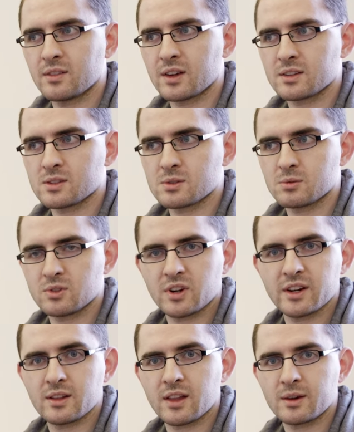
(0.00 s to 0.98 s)
It's
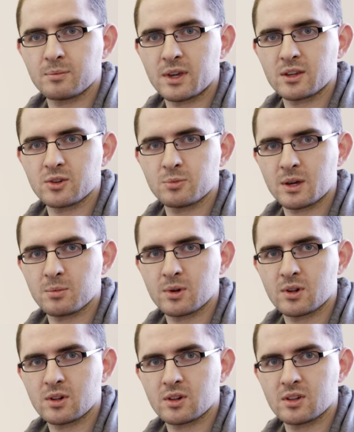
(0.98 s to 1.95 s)
great, like meeting new
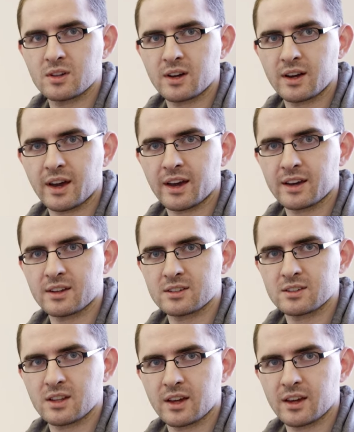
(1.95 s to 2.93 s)
people,
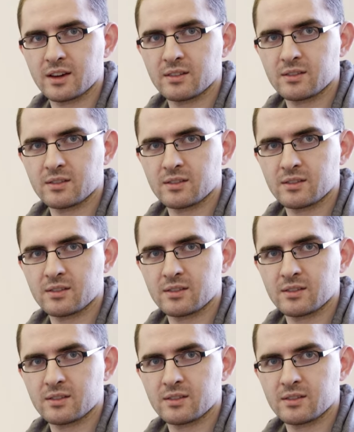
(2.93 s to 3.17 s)
and the